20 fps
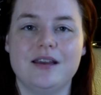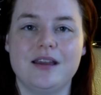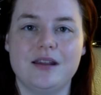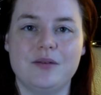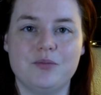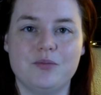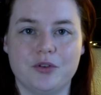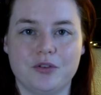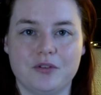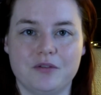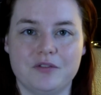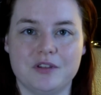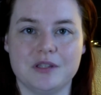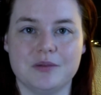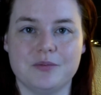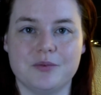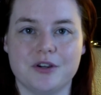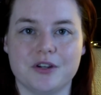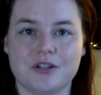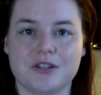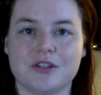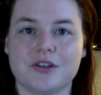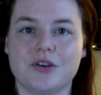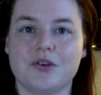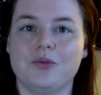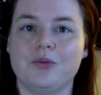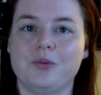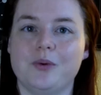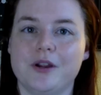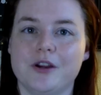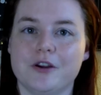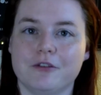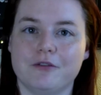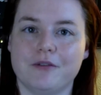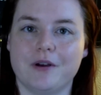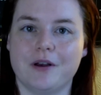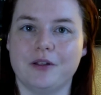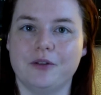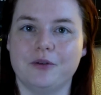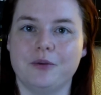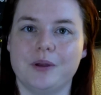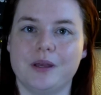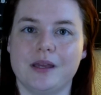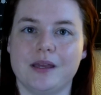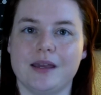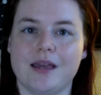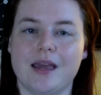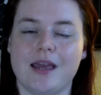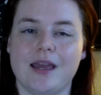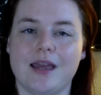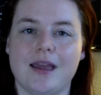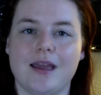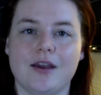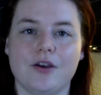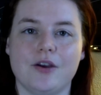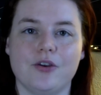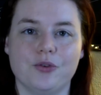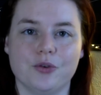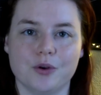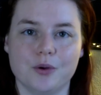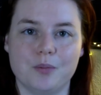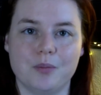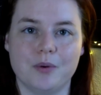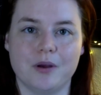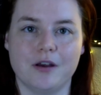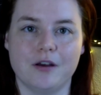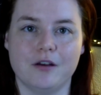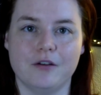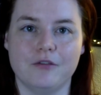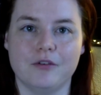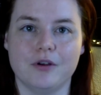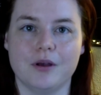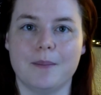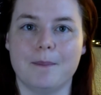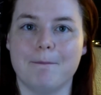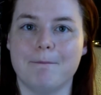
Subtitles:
In both of these books, we are following a group of